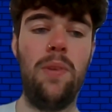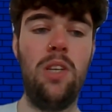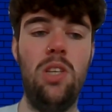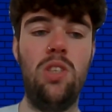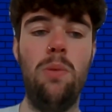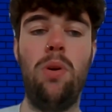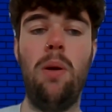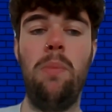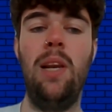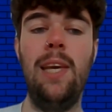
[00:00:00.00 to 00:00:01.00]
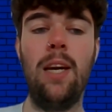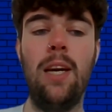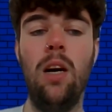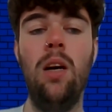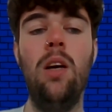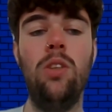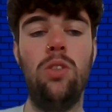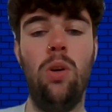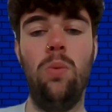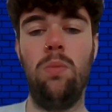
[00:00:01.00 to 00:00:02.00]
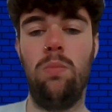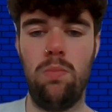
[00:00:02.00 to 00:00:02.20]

This is the Premier Liga, so